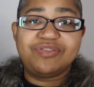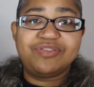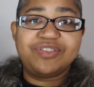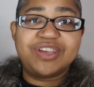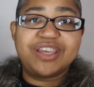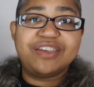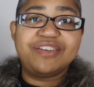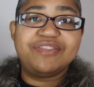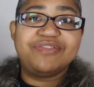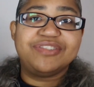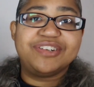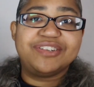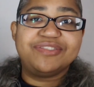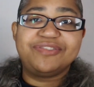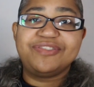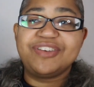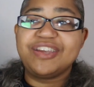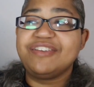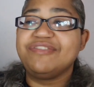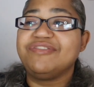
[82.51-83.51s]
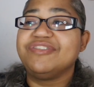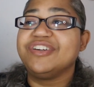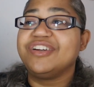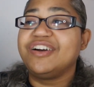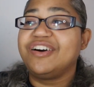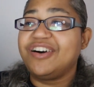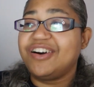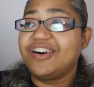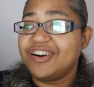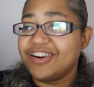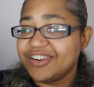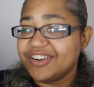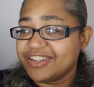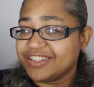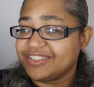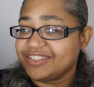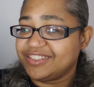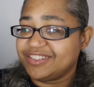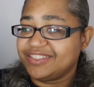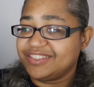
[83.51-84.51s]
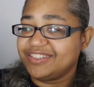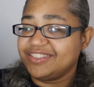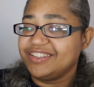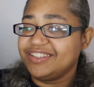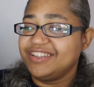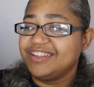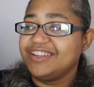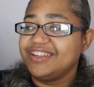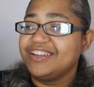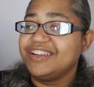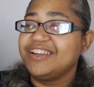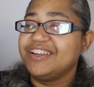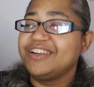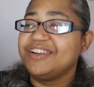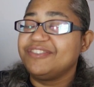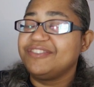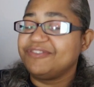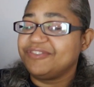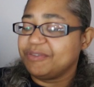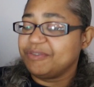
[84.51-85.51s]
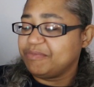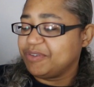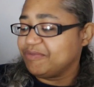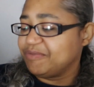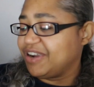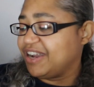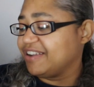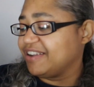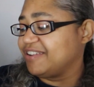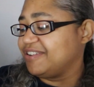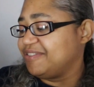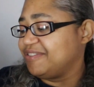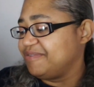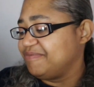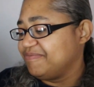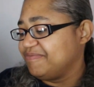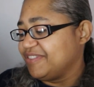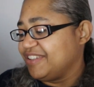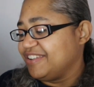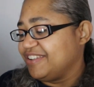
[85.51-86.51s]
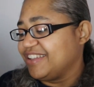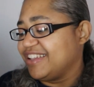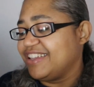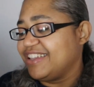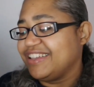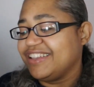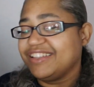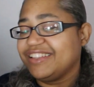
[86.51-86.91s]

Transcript: favorite artists from Morocco, okay?